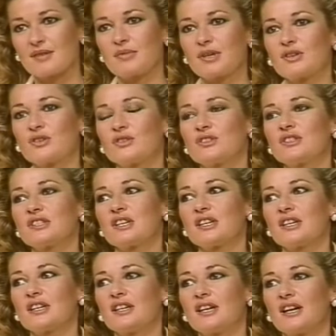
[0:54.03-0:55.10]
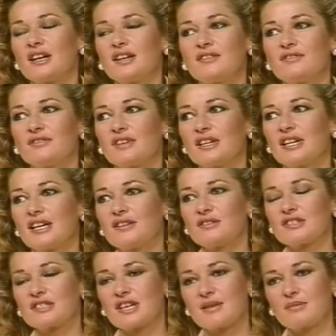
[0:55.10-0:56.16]
because uh, I've
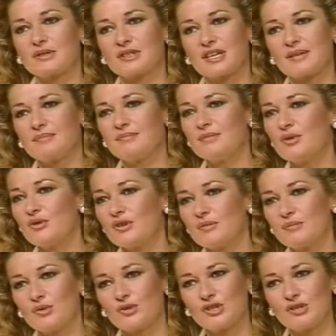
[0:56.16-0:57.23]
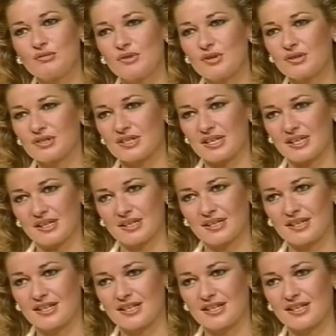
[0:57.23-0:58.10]
allowed Sable to get more and more neurotic.